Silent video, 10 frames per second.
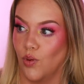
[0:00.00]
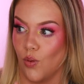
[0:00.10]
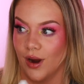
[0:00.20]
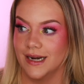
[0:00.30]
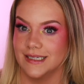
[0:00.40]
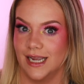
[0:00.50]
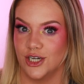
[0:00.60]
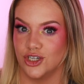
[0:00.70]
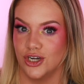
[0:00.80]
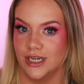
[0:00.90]

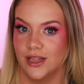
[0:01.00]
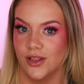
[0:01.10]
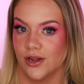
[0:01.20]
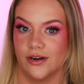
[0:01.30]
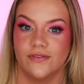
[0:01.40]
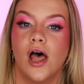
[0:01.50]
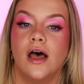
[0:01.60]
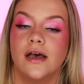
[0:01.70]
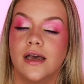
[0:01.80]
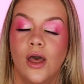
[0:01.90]
organization declutter
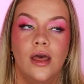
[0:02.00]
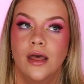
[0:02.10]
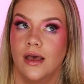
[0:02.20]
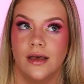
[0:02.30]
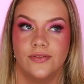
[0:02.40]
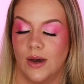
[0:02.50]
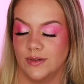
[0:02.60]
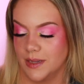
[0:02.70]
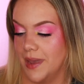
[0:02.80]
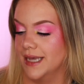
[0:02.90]
vlog, that
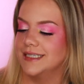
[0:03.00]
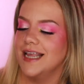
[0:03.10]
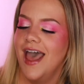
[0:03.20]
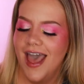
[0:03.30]
was a mess.